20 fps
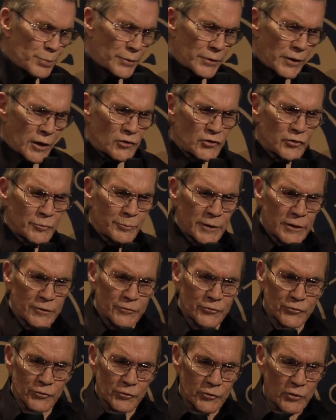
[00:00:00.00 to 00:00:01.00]
production
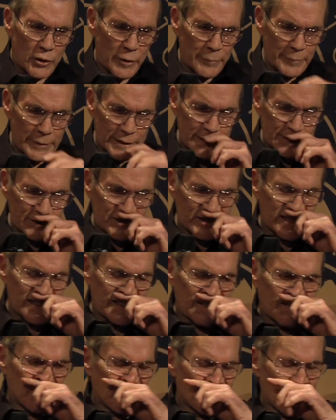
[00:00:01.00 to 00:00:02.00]
manager caught me and he
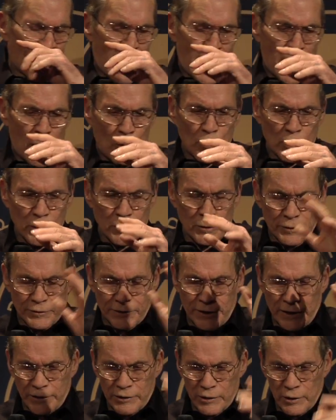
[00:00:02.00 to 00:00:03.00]
said, "Hal we're going to
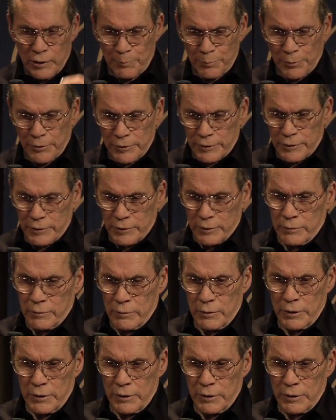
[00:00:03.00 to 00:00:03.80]
take you up on a